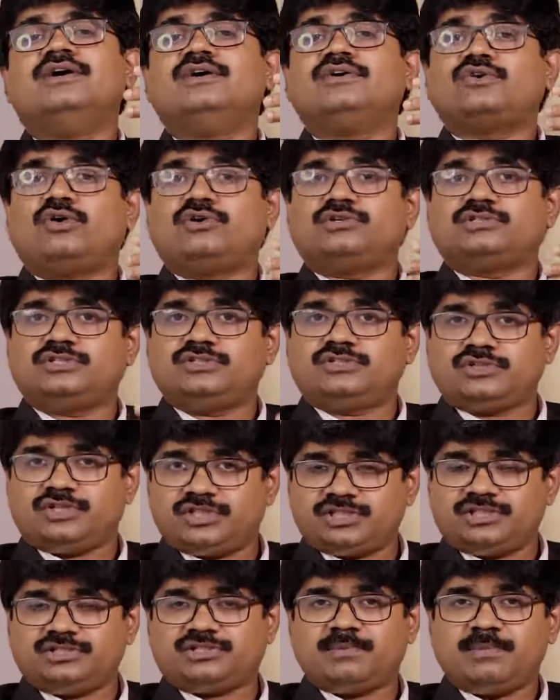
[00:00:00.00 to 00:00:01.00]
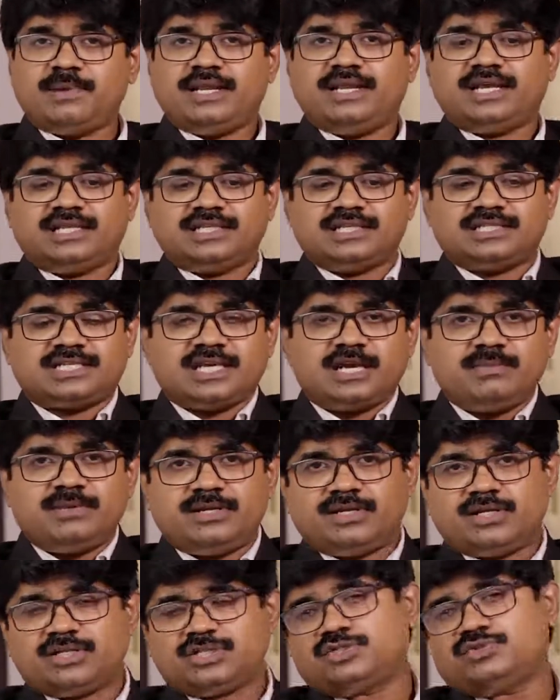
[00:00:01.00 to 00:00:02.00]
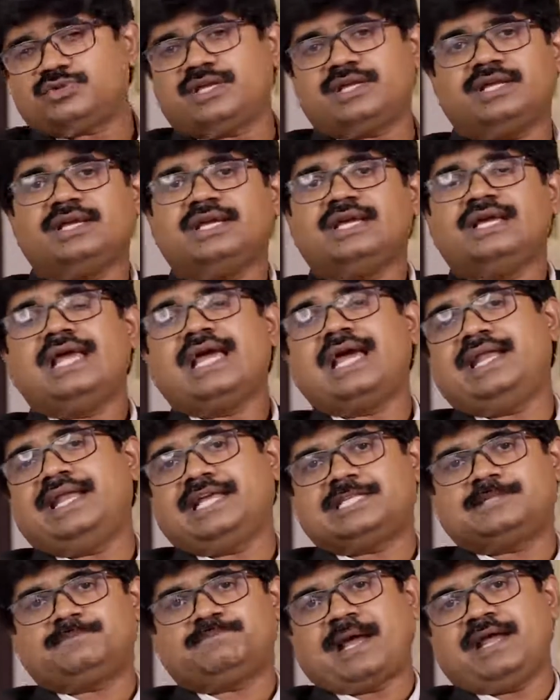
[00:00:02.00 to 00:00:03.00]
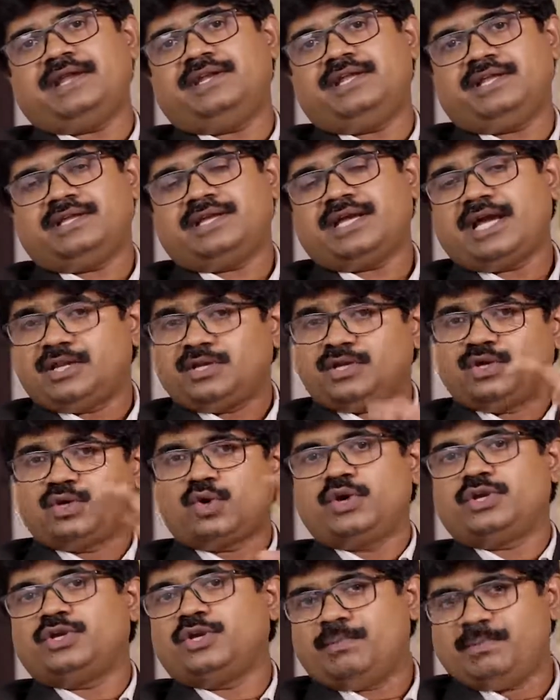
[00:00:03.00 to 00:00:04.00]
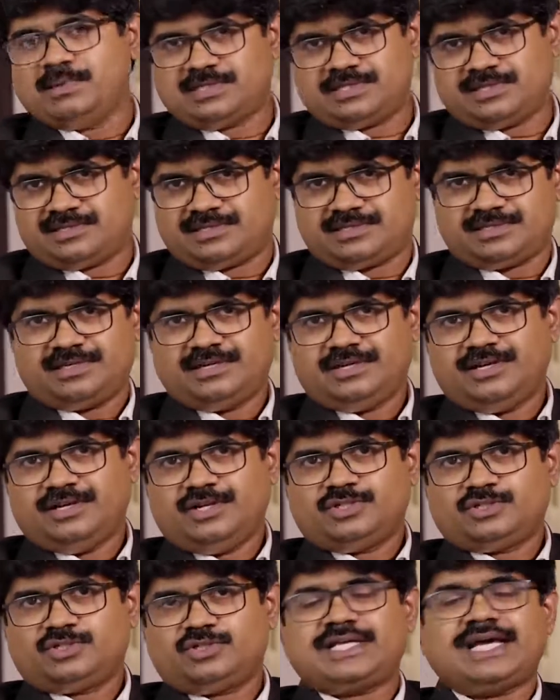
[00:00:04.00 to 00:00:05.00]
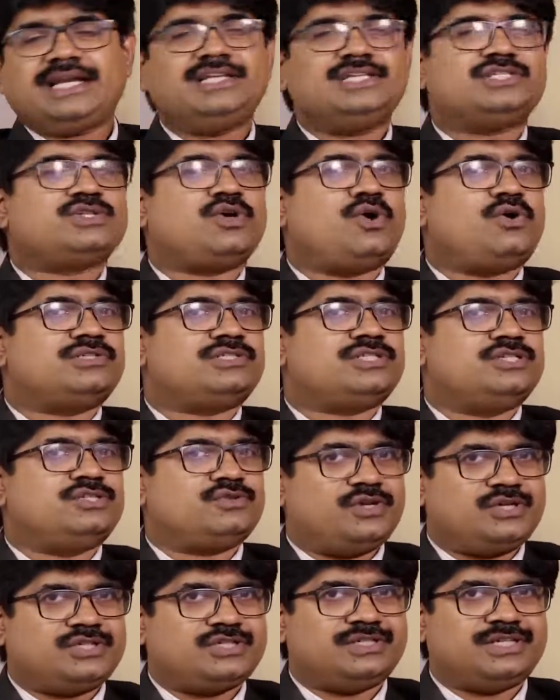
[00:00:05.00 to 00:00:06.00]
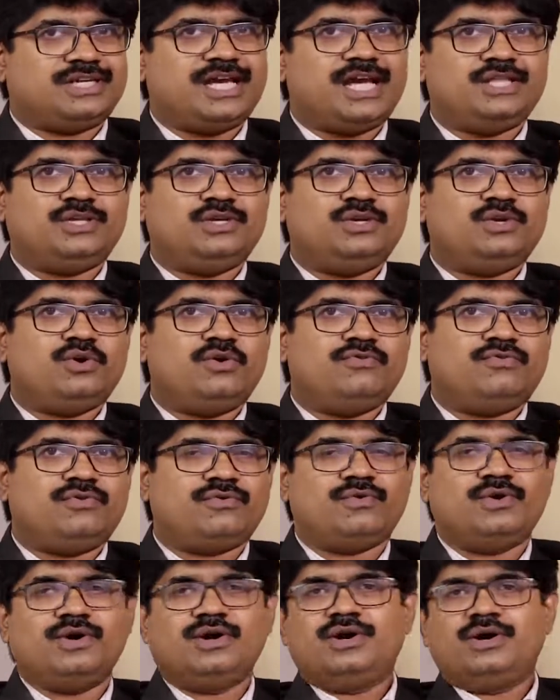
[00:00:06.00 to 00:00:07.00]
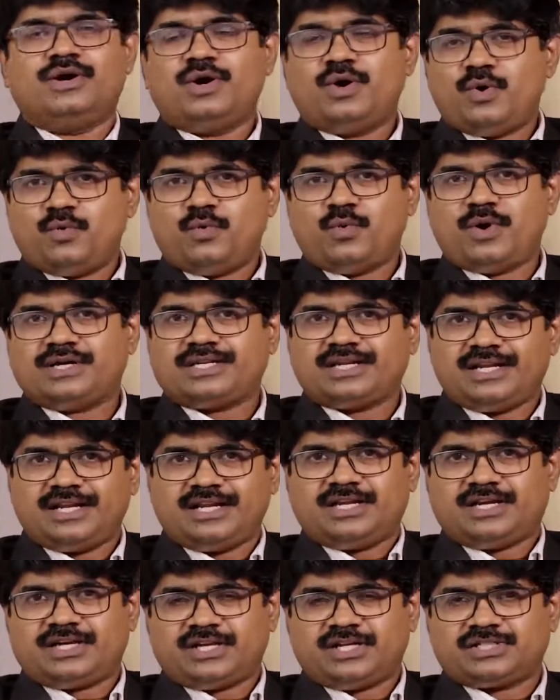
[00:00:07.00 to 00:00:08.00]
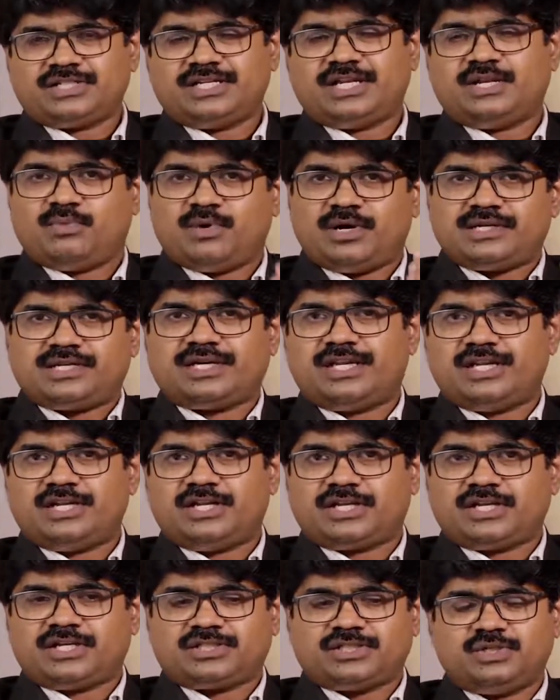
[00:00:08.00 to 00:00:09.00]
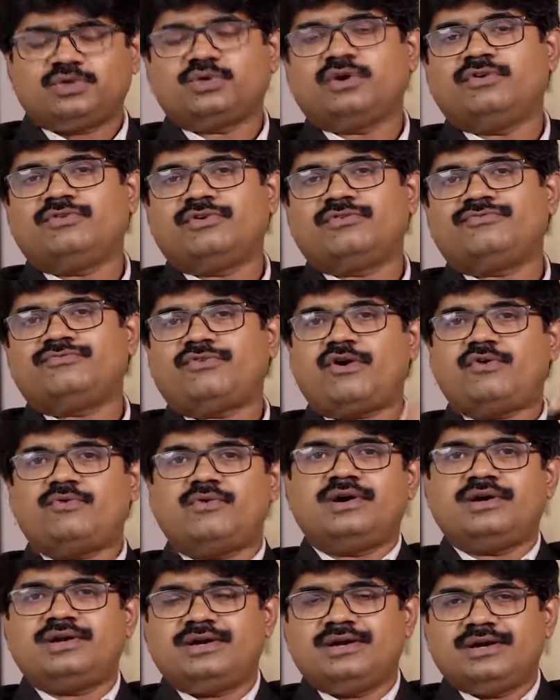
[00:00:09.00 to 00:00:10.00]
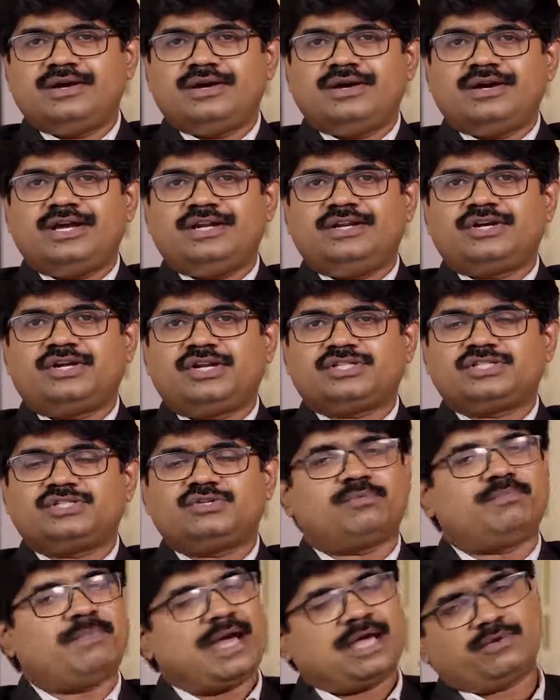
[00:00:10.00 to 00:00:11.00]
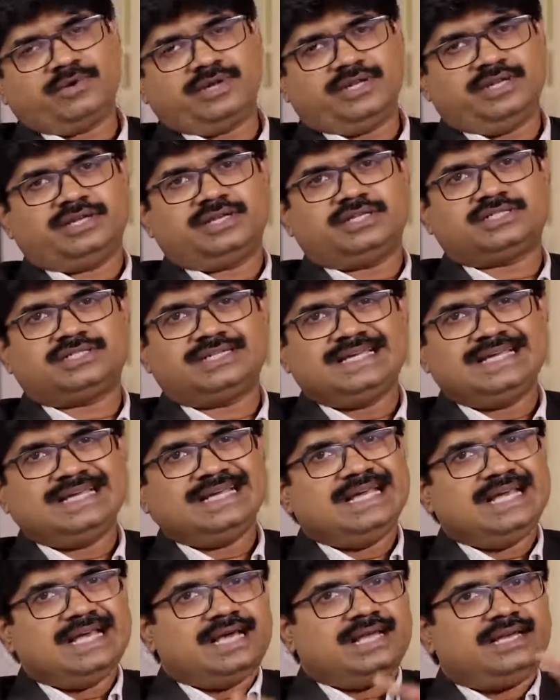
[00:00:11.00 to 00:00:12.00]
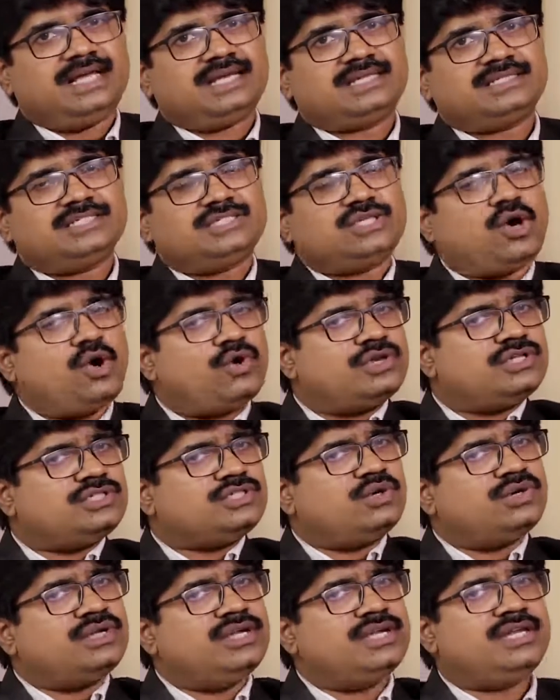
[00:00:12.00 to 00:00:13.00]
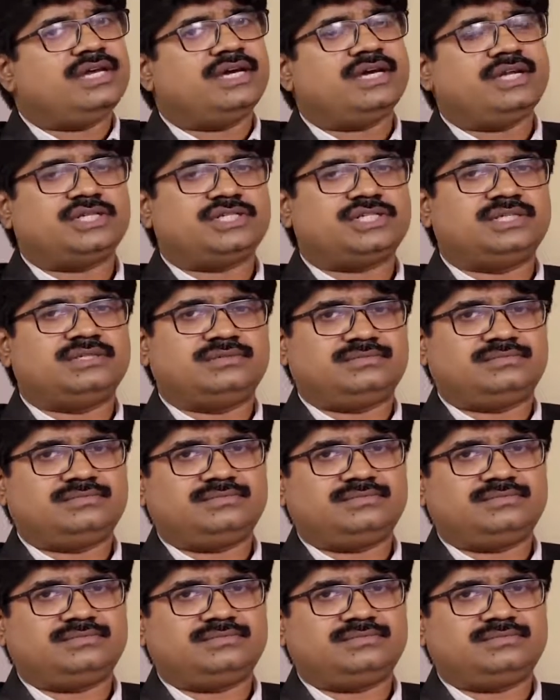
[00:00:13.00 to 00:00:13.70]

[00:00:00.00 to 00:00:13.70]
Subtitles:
concentration, remaining in the same industry and expanding and growing your business. So that is concentration. Either you go for vertical integration. In vertical integration, you go for forward integration or backward integration. Next is horizontal integration